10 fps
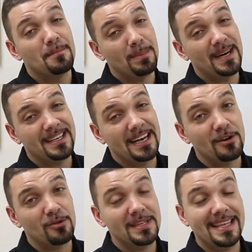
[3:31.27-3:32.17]
But
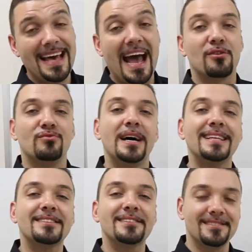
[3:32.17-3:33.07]
not only that,
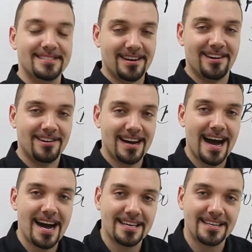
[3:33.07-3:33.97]
rentals are
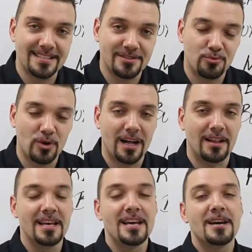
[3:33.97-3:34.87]
high as well.